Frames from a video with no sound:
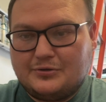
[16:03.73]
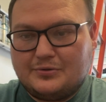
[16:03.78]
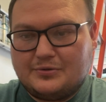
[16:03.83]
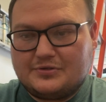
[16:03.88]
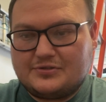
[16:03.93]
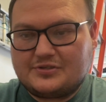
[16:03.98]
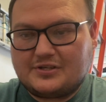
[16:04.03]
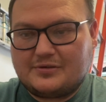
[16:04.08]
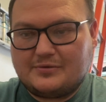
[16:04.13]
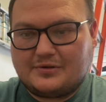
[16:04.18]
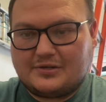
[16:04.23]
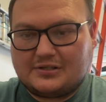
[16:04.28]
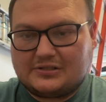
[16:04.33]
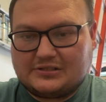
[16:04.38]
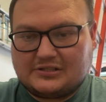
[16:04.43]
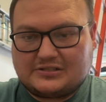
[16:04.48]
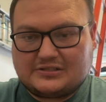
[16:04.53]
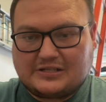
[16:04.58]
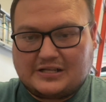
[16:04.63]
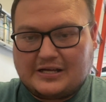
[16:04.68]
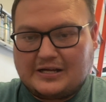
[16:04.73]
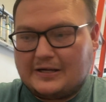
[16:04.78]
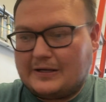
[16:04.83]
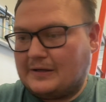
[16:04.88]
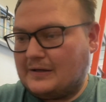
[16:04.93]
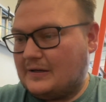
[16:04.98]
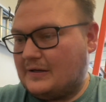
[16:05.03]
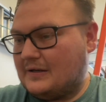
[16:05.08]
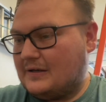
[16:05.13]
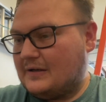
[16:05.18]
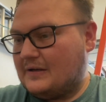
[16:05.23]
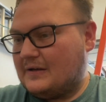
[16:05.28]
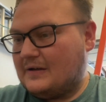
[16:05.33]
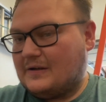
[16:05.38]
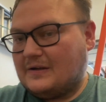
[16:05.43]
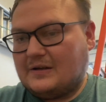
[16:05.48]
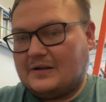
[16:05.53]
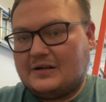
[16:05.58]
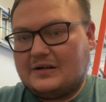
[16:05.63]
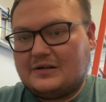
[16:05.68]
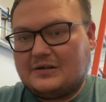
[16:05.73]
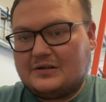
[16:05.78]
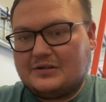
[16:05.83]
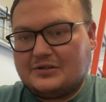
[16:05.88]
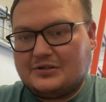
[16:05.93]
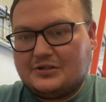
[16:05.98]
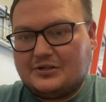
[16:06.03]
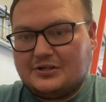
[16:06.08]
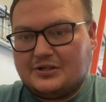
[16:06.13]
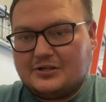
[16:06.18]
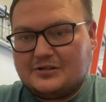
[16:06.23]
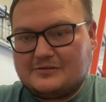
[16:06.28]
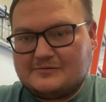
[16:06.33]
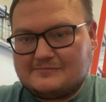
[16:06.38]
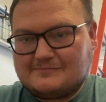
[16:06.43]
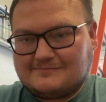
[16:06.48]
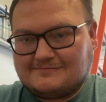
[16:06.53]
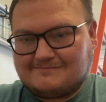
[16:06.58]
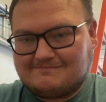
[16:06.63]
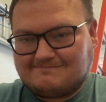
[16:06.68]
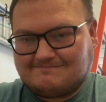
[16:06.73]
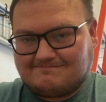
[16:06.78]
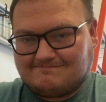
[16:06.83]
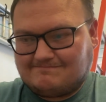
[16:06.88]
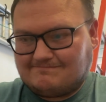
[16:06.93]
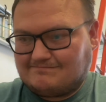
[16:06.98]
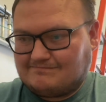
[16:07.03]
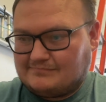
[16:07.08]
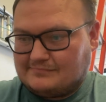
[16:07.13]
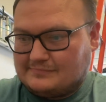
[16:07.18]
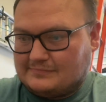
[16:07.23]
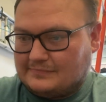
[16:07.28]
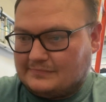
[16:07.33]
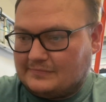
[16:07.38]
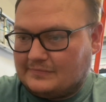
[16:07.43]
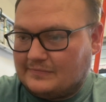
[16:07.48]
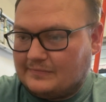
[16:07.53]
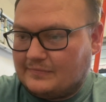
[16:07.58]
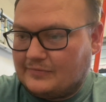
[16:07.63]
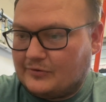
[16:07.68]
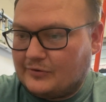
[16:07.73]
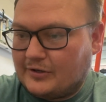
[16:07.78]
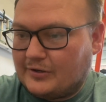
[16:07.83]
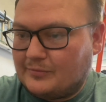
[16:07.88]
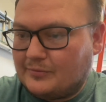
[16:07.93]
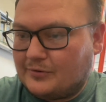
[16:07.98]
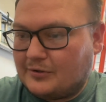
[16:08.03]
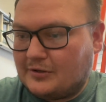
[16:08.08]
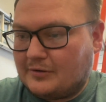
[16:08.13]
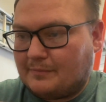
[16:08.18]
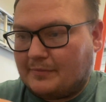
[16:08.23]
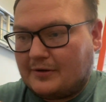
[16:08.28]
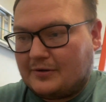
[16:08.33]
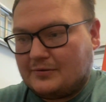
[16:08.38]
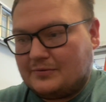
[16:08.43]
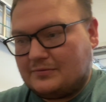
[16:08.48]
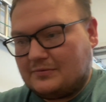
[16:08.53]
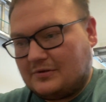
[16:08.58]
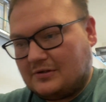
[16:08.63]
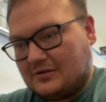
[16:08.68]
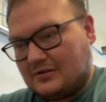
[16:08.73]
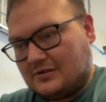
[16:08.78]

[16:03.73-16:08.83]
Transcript: and see what it looks like on the hook. Thread one up on.